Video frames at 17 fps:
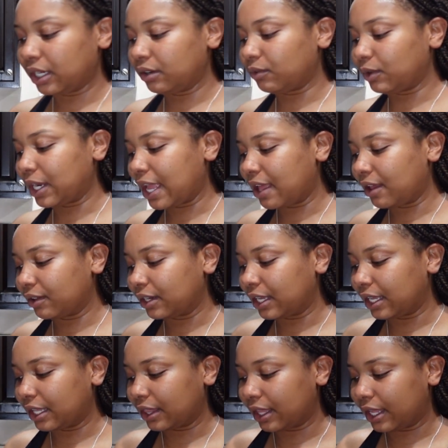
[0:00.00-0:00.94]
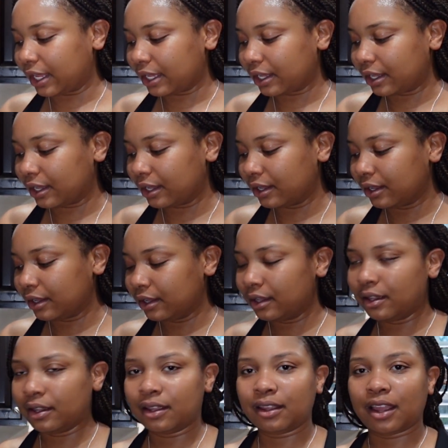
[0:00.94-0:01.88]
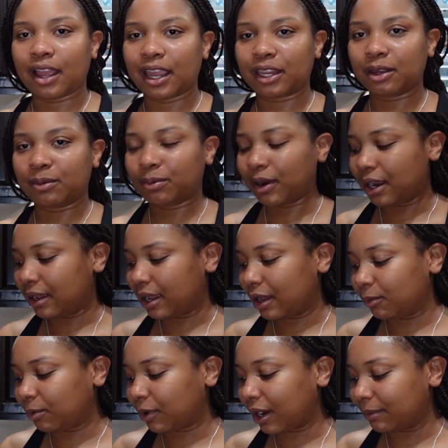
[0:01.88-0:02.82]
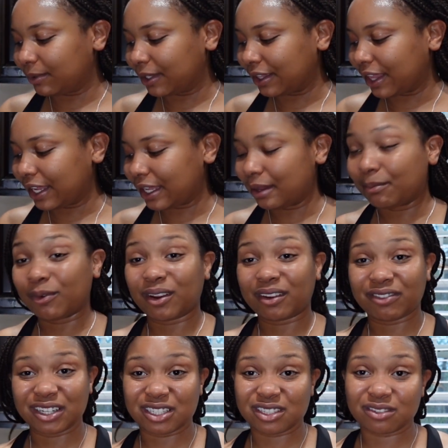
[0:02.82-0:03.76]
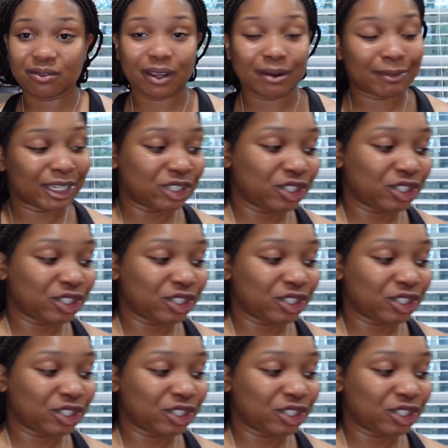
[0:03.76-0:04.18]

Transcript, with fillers: in reality, like I could pro I'll probably like it more if I just read my